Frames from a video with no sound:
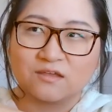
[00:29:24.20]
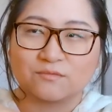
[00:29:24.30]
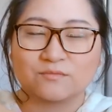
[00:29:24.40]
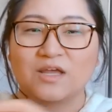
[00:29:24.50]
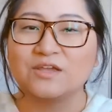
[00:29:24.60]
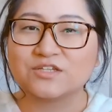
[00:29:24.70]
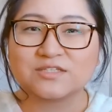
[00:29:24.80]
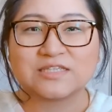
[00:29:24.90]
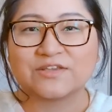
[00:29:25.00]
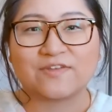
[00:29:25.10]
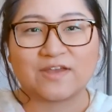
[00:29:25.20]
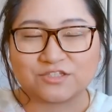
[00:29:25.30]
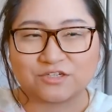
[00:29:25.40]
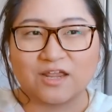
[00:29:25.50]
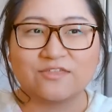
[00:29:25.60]
well, I shouldn't say
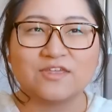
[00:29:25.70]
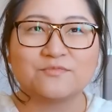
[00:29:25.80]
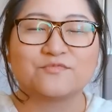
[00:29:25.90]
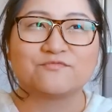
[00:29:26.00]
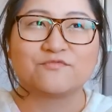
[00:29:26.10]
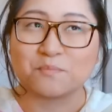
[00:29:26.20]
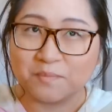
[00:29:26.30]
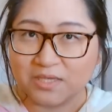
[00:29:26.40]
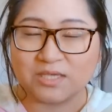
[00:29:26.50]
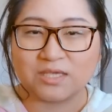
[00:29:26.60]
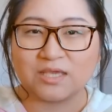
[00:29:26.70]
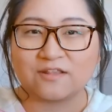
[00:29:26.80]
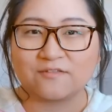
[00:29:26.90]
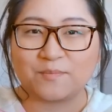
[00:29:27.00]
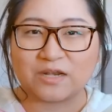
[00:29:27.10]
faster. I think for me,
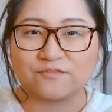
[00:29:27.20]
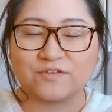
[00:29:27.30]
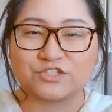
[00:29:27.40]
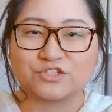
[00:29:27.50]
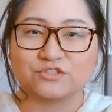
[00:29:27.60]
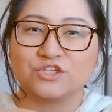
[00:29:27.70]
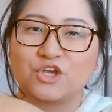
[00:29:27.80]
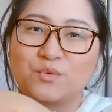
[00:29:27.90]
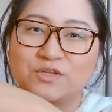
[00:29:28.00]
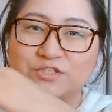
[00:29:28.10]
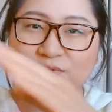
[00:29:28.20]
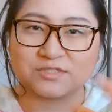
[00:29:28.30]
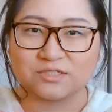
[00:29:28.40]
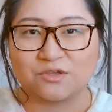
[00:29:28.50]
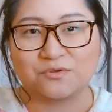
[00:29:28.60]
it's beneficial to go into it
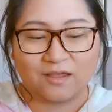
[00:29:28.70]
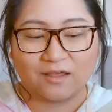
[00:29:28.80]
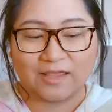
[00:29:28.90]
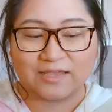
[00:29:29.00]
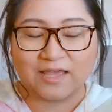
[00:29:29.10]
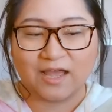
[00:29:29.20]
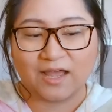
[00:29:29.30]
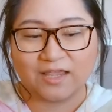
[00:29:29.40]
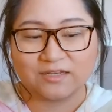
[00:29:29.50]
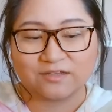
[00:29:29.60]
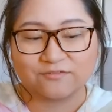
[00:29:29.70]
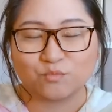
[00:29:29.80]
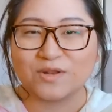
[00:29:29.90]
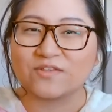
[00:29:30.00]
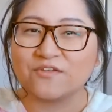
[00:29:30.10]
slowly. I kind of,
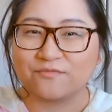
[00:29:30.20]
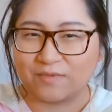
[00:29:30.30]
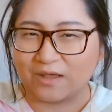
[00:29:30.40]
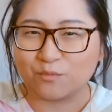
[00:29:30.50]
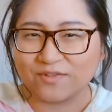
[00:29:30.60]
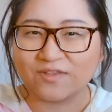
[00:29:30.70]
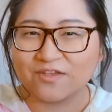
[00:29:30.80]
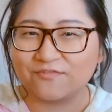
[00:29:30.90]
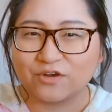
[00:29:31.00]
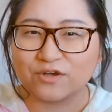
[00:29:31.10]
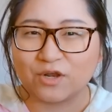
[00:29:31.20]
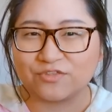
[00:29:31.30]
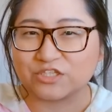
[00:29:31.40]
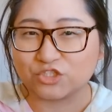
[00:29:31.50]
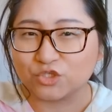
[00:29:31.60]
once I, once I figured out
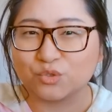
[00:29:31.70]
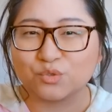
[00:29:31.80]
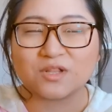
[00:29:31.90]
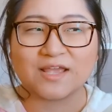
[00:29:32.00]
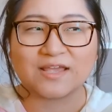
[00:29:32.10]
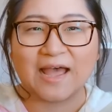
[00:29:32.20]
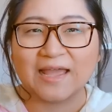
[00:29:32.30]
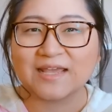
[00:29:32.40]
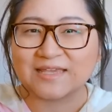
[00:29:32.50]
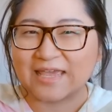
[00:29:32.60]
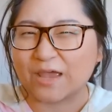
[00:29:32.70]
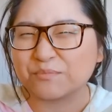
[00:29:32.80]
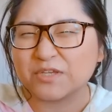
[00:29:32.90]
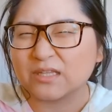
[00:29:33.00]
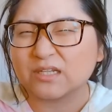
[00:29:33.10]
this tool, I kind of
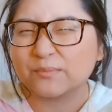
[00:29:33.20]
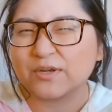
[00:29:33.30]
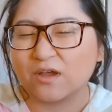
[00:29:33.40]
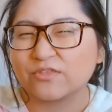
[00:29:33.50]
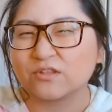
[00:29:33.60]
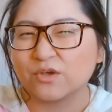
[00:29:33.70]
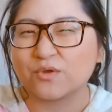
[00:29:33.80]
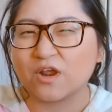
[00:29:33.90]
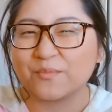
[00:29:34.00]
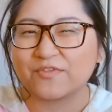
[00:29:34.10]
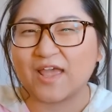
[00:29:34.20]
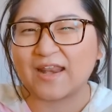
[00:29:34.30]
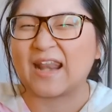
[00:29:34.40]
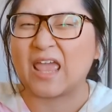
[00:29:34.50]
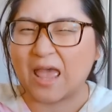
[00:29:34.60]
kept it a little bit on the low carb side
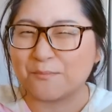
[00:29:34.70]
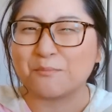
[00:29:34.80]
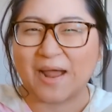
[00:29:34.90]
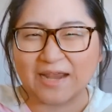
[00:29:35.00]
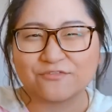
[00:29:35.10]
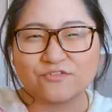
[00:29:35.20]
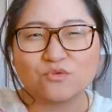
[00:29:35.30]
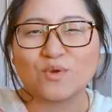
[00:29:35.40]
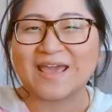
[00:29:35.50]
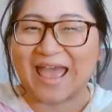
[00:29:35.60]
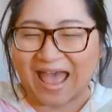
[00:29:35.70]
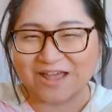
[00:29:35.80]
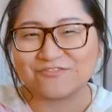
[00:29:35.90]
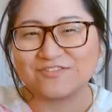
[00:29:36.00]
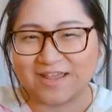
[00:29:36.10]
and I am mindful when I
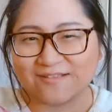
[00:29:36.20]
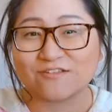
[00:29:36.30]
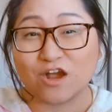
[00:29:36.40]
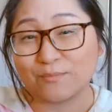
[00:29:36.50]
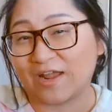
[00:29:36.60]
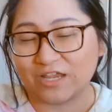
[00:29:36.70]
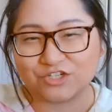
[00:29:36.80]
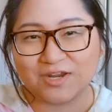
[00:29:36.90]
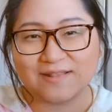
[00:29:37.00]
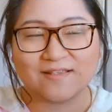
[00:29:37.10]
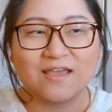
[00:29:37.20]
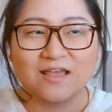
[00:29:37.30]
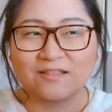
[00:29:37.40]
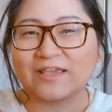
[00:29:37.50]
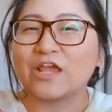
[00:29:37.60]
have dense carbohydrates
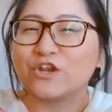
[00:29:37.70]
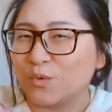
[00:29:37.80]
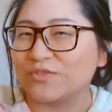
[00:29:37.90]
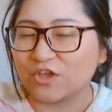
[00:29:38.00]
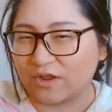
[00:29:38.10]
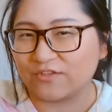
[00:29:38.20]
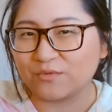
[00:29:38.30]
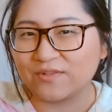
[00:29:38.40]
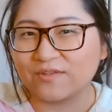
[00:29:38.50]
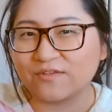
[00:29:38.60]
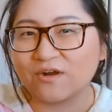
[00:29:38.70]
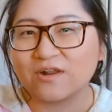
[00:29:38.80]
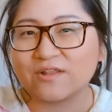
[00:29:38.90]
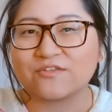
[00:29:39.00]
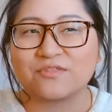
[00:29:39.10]
like I know what the consequences are,
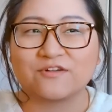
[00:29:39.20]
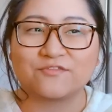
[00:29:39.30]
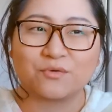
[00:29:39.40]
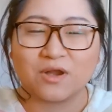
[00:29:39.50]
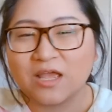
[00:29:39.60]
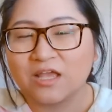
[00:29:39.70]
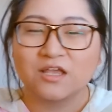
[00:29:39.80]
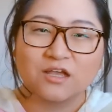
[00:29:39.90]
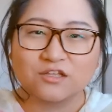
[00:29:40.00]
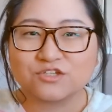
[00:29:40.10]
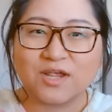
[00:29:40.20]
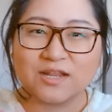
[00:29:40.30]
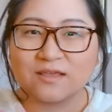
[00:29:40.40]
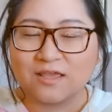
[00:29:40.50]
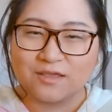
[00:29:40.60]
and so therefore I'll try
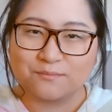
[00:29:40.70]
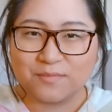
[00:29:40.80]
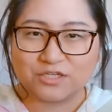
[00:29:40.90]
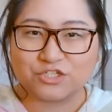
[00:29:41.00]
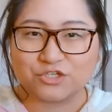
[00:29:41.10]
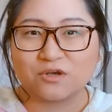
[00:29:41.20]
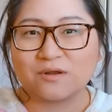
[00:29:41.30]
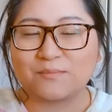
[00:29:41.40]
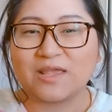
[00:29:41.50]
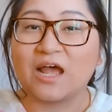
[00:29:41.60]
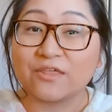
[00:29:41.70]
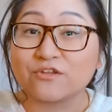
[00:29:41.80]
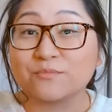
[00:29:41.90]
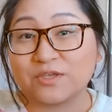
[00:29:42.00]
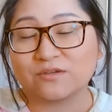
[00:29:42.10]
to make sure my
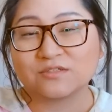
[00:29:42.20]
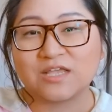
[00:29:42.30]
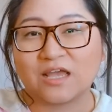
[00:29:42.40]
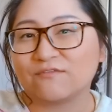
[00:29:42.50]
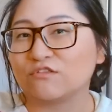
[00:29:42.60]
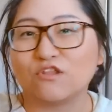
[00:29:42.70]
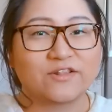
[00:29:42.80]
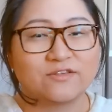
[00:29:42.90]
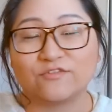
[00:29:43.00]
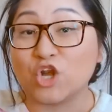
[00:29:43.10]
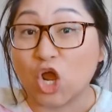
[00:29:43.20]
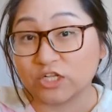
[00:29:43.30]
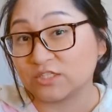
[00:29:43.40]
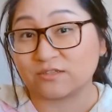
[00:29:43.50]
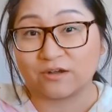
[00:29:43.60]
other meals have lots of
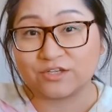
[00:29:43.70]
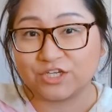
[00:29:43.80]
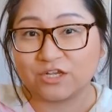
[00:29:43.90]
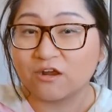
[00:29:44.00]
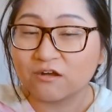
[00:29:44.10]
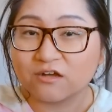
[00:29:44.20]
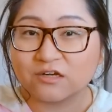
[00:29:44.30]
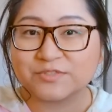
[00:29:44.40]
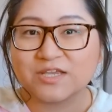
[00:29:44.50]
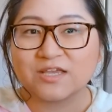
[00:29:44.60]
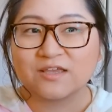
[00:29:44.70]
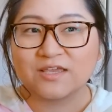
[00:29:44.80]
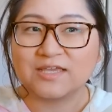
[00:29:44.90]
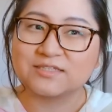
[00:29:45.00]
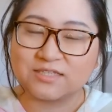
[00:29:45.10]
non-starchy carbs
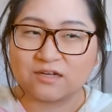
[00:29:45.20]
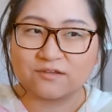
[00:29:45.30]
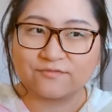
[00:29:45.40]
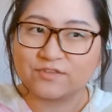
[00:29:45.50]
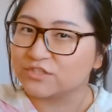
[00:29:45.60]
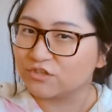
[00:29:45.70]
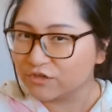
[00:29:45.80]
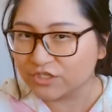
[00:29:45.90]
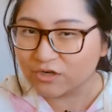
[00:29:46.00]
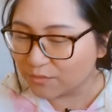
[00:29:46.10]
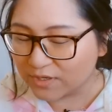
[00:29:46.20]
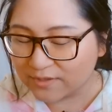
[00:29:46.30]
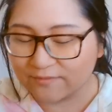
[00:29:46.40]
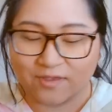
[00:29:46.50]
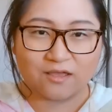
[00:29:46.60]
instead of the starchier
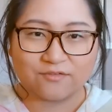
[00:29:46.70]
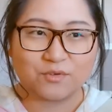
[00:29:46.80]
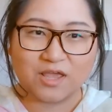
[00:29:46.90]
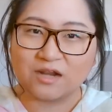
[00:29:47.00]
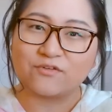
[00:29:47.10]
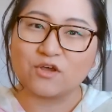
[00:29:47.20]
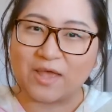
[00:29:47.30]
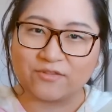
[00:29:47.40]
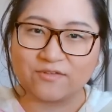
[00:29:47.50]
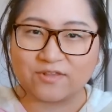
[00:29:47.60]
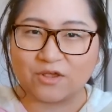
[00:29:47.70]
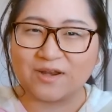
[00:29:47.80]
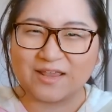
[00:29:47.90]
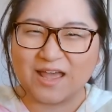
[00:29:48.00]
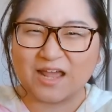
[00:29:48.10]
ones. So it kind of all balances out
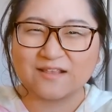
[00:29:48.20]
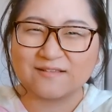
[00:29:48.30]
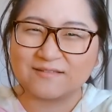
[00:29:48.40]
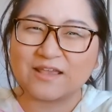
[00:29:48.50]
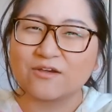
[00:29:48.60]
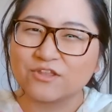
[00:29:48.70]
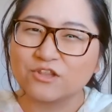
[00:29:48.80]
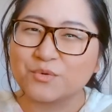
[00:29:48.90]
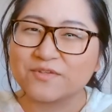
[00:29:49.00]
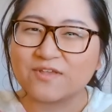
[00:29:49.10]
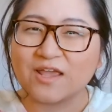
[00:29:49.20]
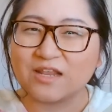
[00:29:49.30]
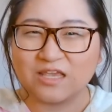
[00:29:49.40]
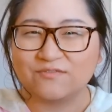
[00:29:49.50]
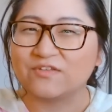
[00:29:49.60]
and I kind of stay on the lower side
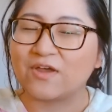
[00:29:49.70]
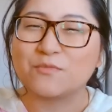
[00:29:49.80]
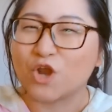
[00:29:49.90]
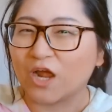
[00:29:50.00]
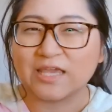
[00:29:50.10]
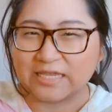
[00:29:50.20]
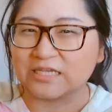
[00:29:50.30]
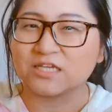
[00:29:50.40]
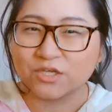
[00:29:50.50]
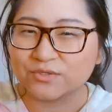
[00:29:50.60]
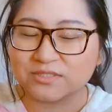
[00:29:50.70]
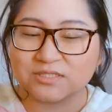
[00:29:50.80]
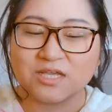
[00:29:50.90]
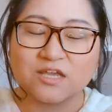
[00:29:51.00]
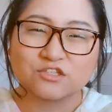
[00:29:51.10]
even if I'm not in
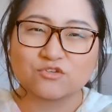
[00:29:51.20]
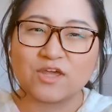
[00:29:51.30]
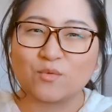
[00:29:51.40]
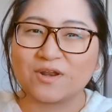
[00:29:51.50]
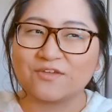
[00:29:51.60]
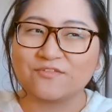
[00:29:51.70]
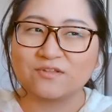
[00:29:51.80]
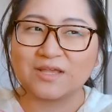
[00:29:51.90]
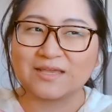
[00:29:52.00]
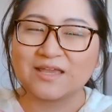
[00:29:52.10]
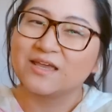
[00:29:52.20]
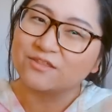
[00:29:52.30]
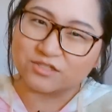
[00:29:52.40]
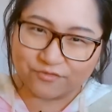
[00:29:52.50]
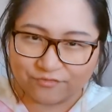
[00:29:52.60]
ketosis so that when I feel like
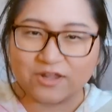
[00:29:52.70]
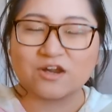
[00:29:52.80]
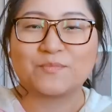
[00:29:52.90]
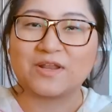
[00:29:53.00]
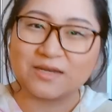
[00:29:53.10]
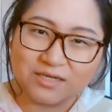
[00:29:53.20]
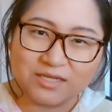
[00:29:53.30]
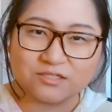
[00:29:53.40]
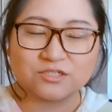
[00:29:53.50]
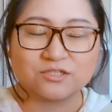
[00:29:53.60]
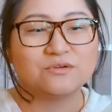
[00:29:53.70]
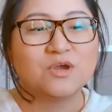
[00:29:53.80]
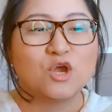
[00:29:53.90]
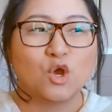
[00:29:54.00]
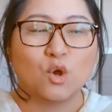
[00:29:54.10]
there's a flare up and I need to
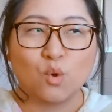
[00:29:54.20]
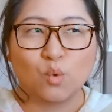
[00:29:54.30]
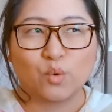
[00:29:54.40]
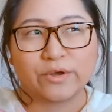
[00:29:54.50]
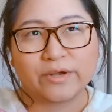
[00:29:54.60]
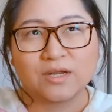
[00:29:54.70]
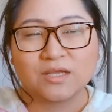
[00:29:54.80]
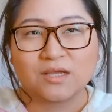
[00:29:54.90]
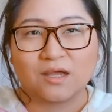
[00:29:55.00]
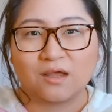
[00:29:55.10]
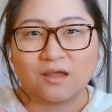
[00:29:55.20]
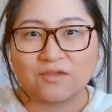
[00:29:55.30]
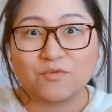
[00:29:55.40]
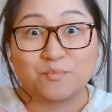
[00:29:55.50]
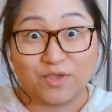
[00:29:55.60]
or I
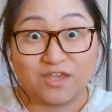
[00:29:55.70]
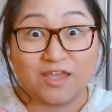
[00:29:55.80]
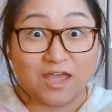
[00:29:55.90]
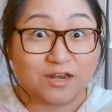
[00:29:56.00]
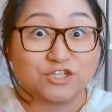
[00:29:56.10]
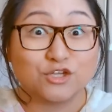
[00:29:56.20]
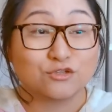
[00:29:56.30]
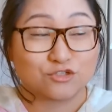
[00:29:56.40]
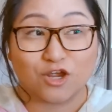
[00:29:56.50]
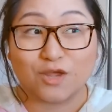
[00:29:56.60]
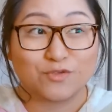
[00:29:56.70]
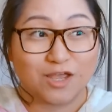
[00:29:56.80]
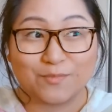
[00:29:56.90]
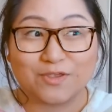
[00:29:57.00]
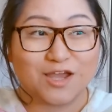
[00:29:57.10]
have a big editing job
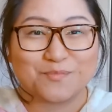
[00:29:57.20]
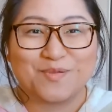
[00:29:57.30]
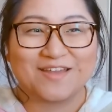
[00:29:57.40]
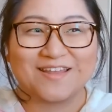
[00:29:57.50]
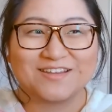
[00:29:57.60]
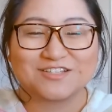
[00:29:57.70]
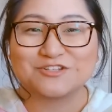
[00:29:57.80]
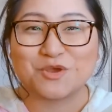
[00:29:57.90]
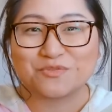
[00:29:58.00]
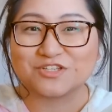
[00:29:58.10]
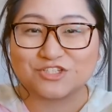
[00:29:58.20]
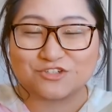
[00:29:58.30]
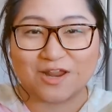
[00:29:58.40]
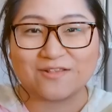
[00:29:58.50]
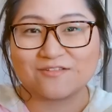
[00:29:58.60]
coming up and I just know the
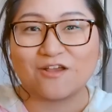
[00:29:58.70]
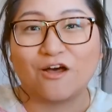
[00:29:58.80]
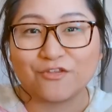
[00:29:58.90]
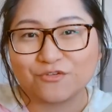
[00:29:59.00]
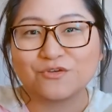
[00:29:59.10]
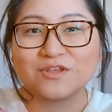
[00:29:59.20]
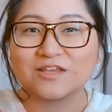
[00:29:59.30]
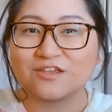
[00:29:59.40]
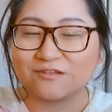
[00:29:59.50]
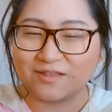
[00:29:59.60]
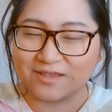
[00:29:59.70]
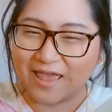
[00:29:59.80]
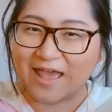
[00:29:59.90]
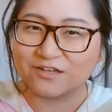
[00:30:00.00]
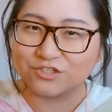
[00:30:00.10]
stress is also going to like
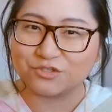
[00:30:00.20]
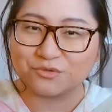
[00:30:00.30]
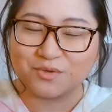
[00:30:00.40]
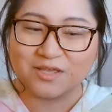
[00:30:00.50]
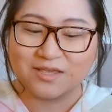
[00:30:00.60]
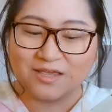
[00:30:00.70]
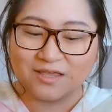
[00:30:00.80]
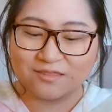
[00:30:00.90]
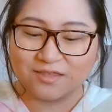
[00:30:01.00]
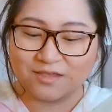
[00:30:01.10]
add to the